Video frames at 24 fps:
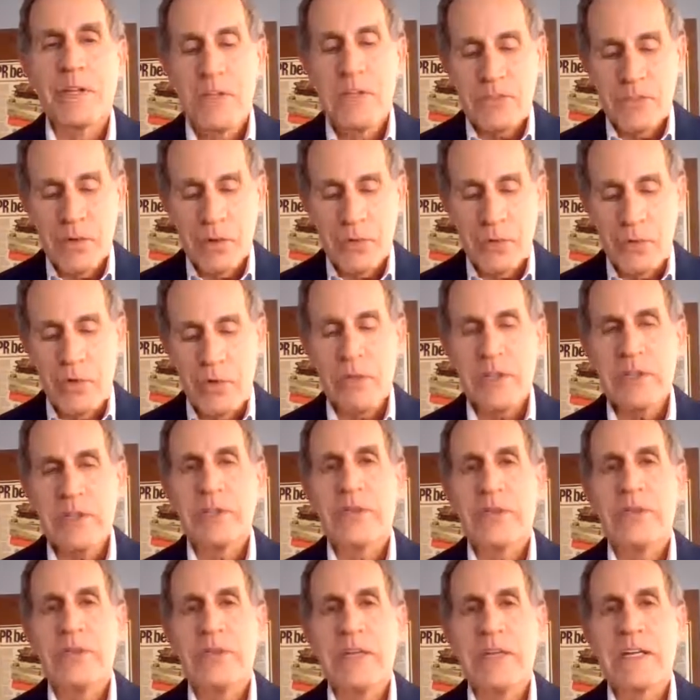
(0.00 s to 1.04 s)
So really
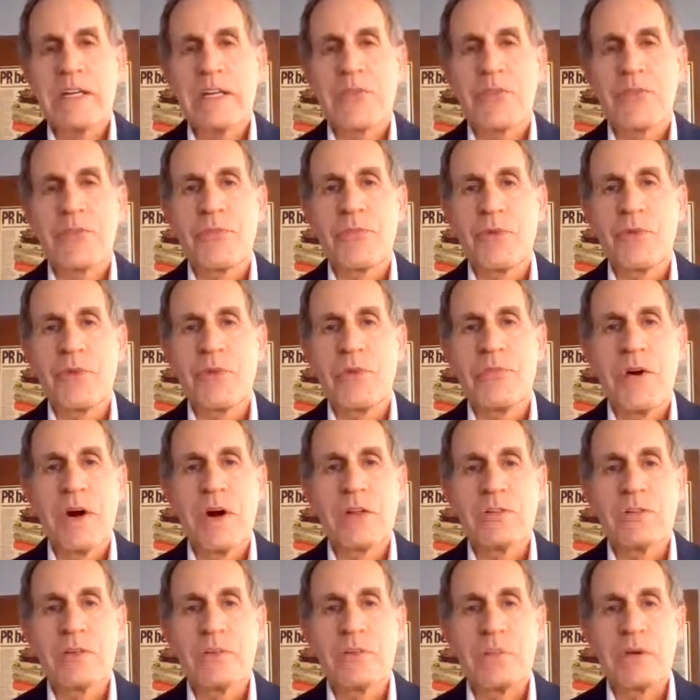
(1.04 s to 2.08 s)
thinking through the
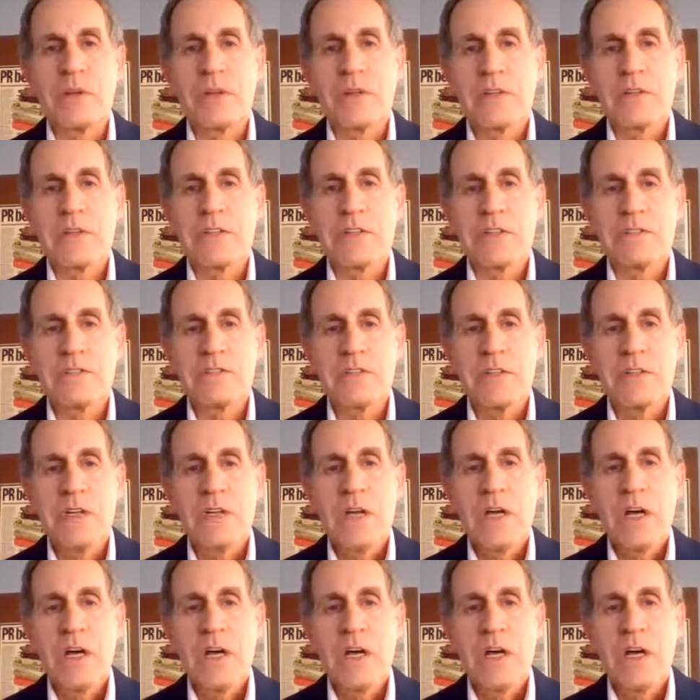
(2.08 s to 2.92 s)
vulnerabilities